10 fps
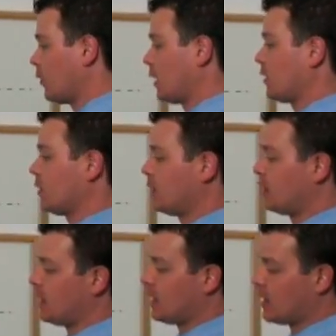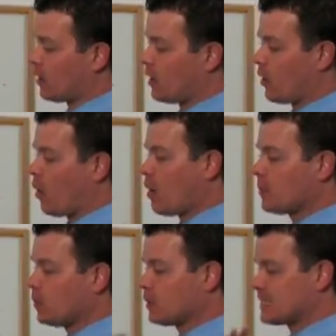Well,
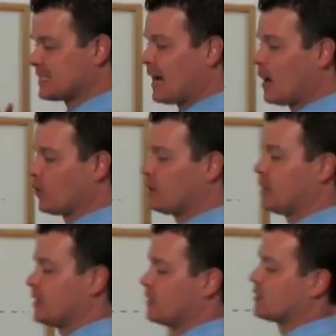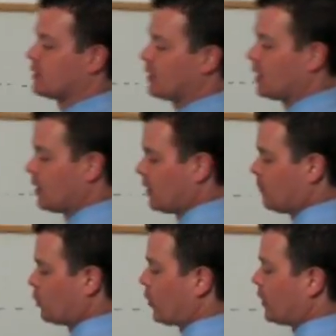audible sound is
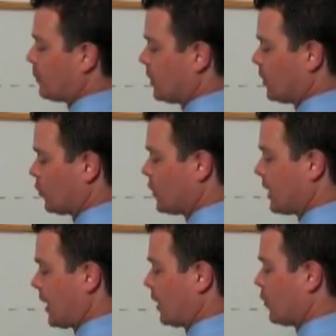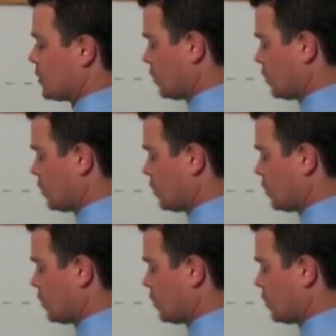broken up into three categories: